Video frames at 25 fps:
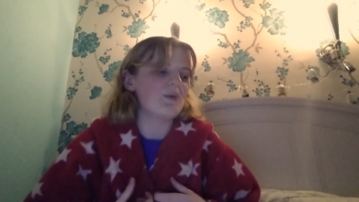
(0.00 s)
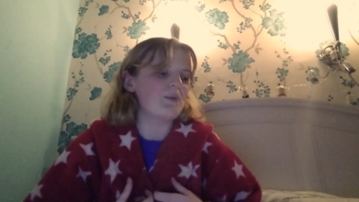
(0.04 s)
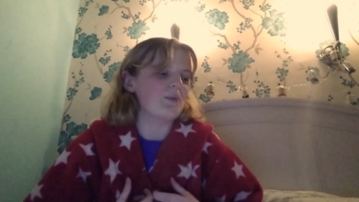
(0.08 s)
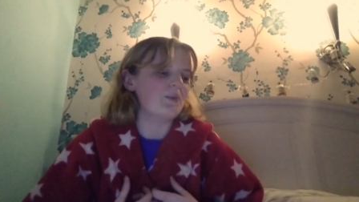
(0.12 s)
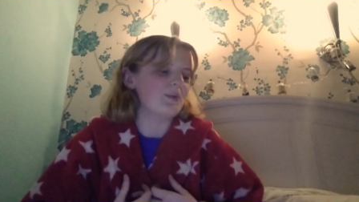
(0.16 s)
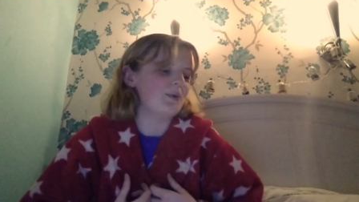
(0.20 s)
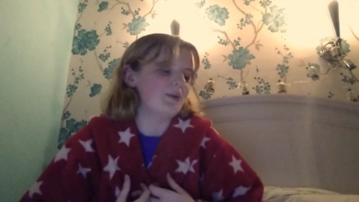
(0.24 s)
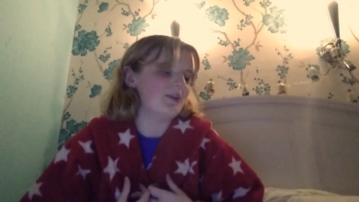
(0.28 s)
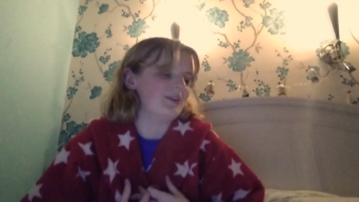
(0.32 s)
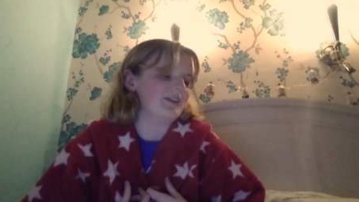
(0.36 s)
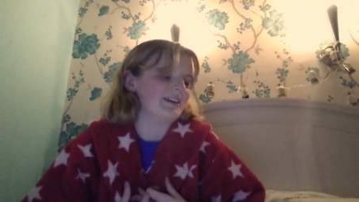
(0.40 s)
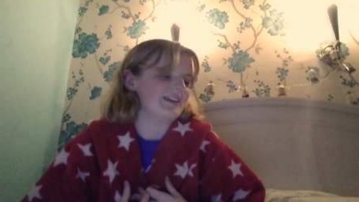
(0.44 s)

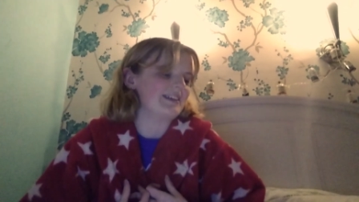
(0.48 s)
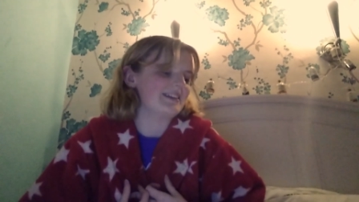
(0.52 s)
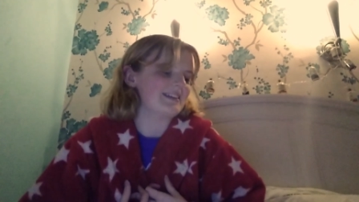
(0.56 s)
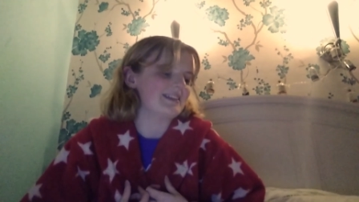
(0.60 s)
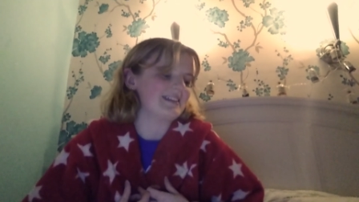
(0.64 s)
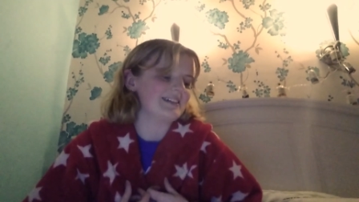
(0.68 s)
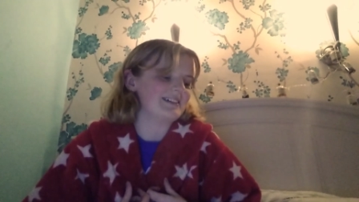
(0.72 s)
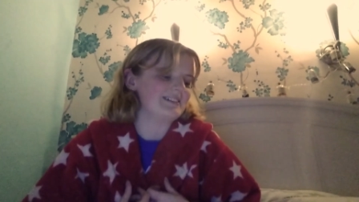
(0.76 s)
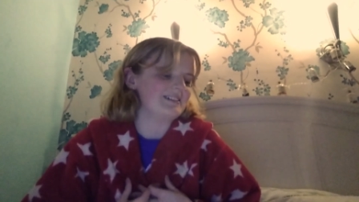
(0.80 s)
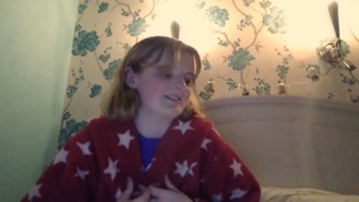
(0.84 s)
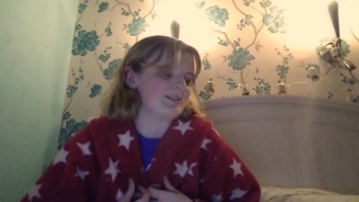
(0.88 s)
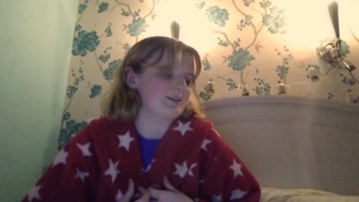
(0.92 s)
whirring
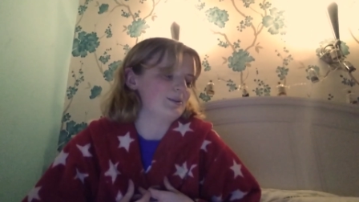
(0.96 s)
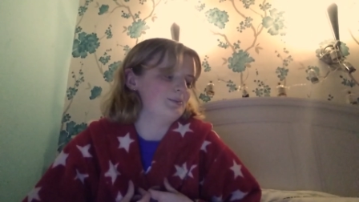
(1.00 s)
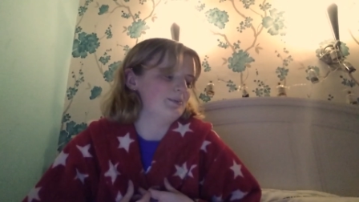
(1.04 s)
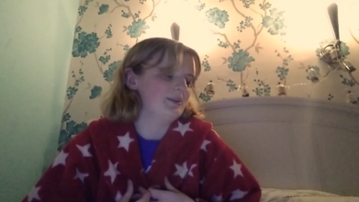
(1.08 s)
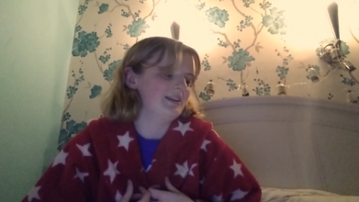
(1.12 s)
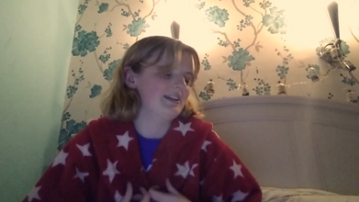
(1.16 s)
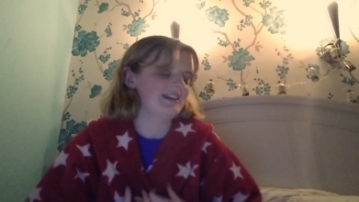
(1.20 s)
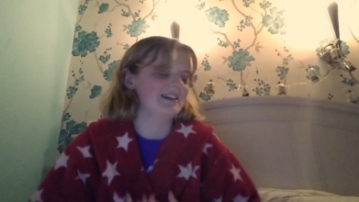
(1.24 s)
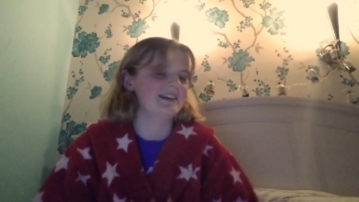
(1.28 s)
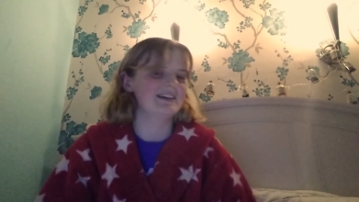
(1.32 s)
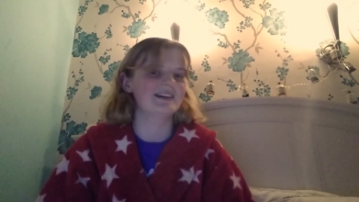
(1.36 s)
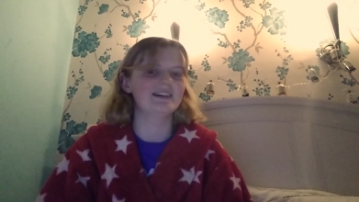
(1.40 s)
things up
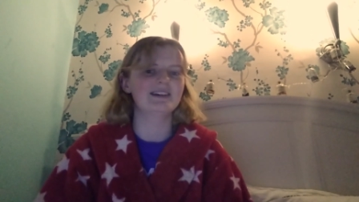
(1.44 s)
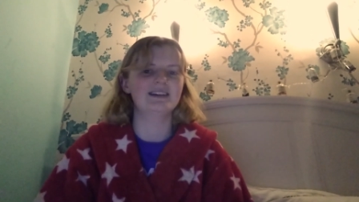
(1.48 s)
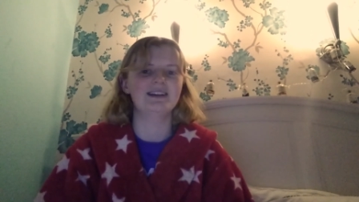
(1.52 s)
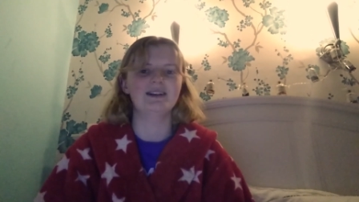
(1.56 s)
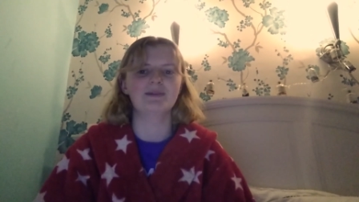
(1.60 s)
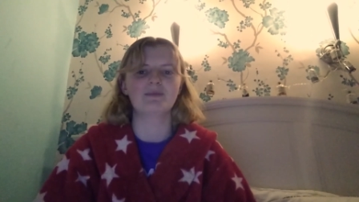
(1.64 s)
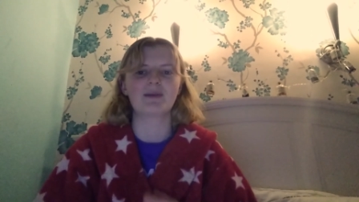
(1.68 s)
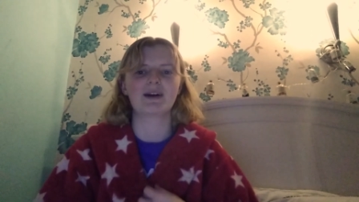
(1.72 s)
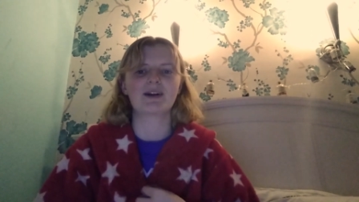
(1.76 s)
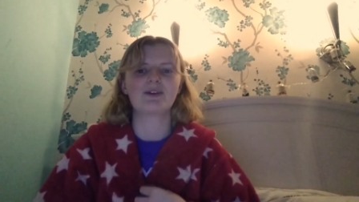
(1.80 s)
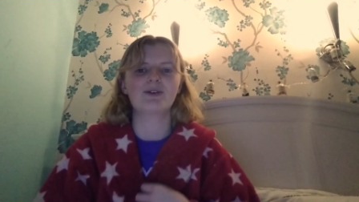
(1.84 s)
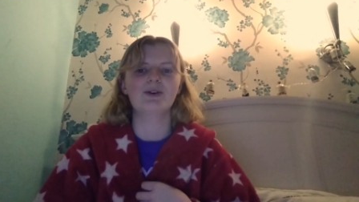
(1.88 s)
in here,
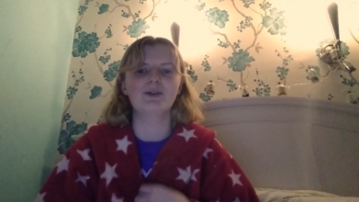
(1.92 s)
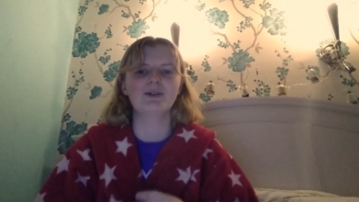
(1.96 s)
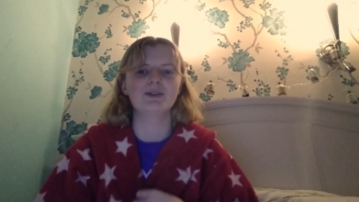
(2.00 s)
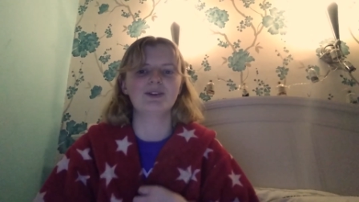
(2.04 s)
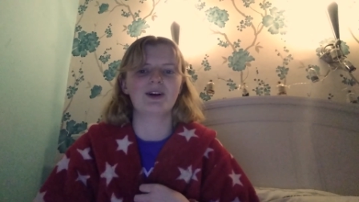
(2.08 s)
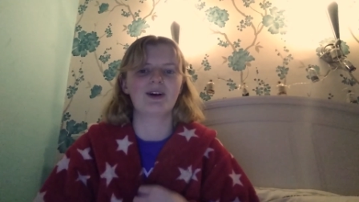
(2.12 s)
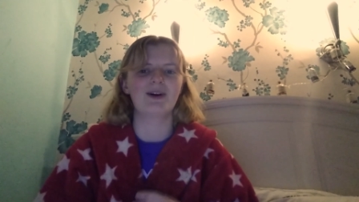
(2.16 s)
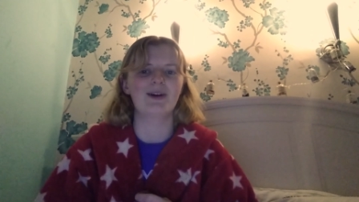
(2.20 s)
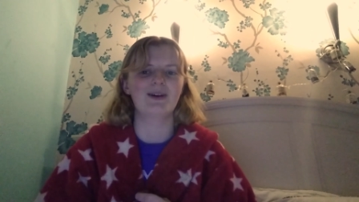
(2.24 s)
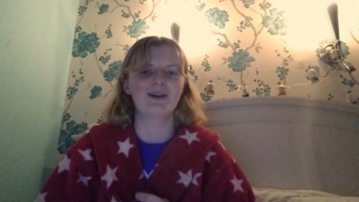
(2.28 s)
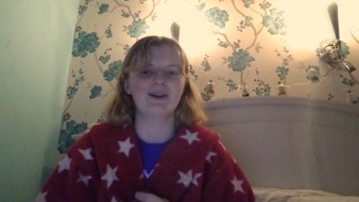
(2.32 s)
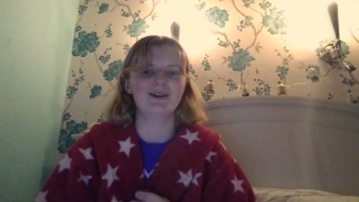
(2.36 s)
in my
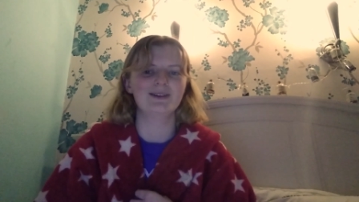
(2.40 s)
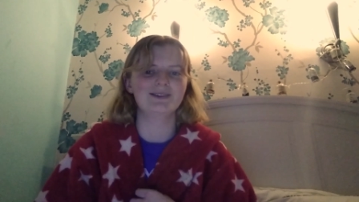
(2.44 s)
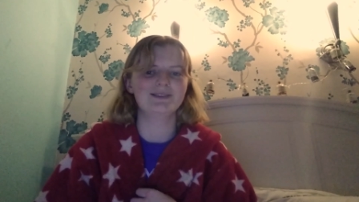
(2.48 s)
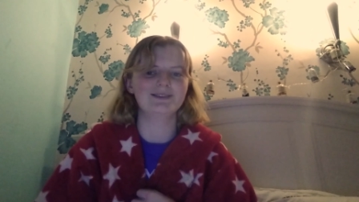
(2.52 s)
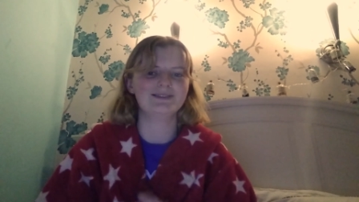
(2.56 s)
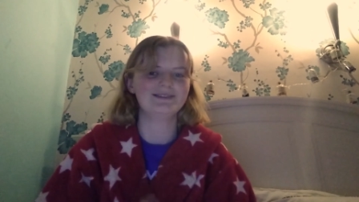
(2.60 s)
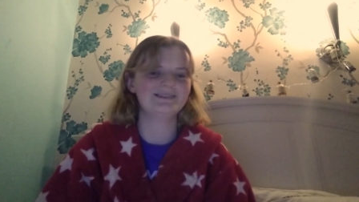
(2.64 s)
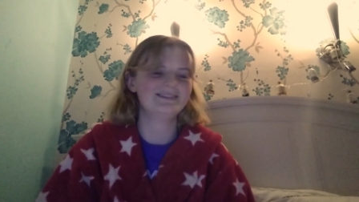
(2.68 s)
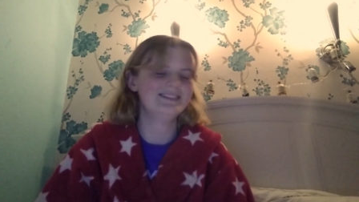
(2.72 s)
cold heart.